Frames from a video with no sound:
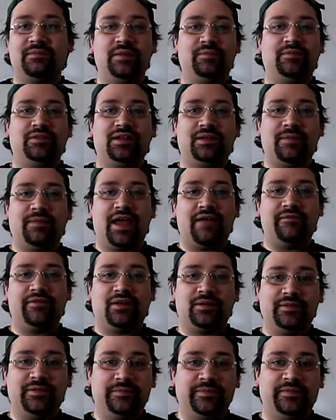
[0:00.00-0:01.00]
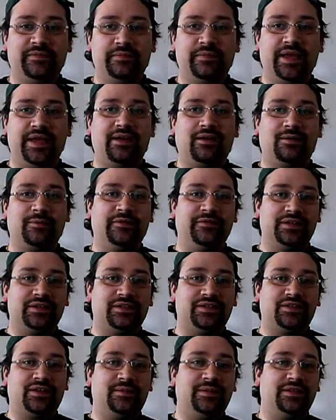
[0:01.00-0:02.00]
people up, have an big Army
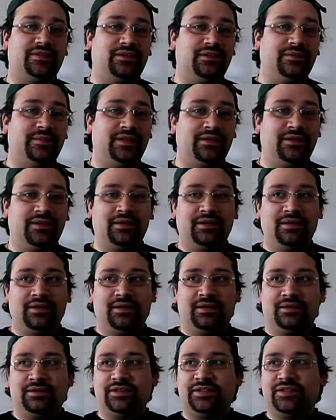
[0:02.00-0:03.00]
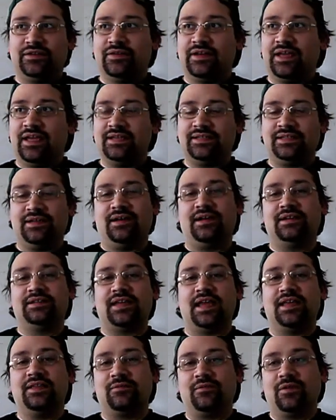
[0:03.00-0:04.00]
versus Army tournament to showcase to us
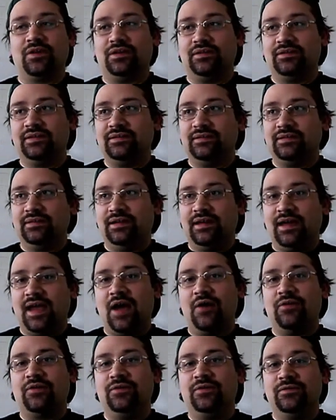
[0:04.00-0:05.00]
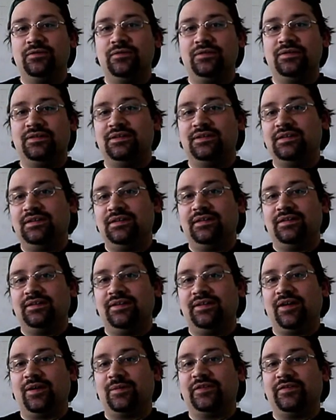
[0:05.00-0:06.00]
and the world how cool
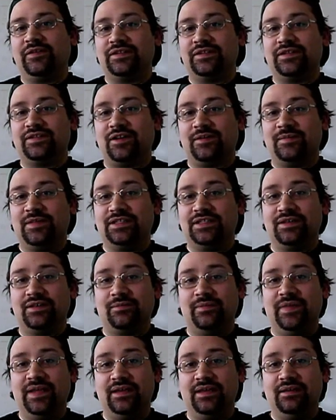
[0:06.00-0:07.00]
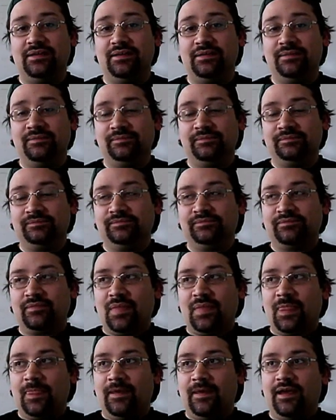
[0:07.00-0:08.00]
the Army versus Army is going to be.
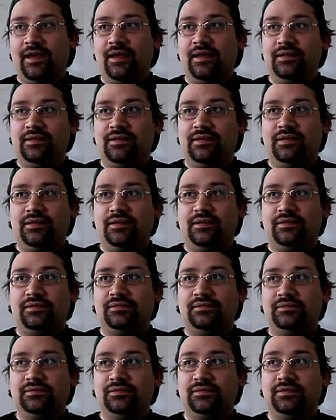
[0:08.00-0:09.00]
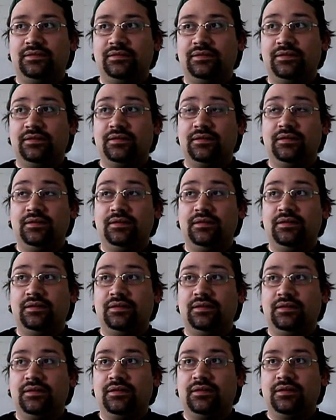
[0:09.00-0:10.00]
And
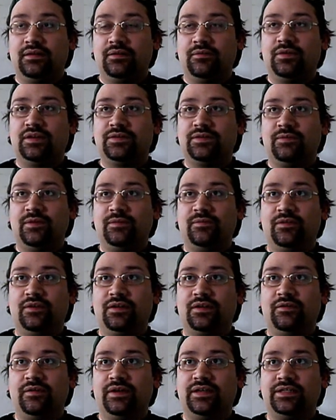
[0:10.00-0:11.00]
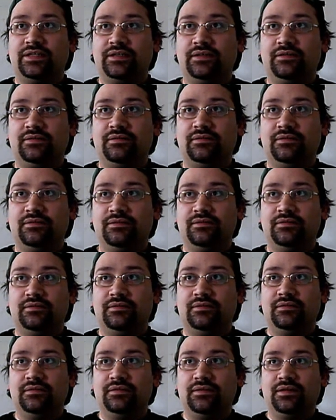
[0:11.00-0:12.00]
there was one more question.
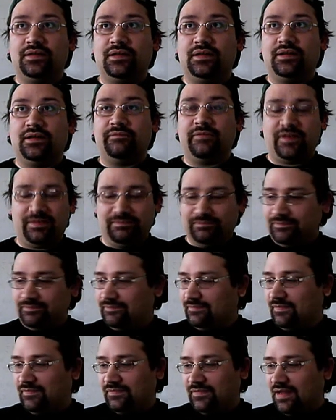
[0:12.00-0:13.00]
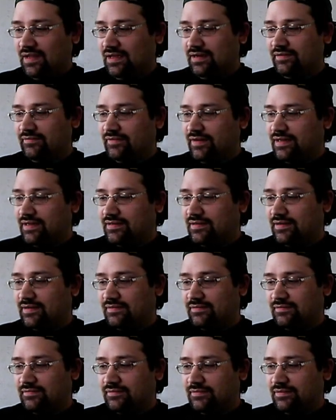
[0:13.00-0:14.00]
I didn't write it
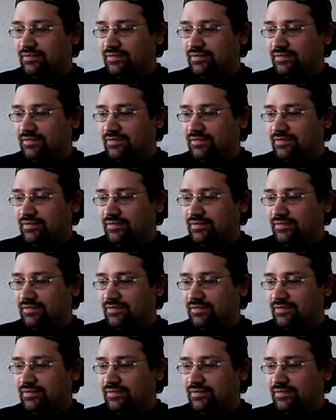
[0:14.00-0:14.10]
down.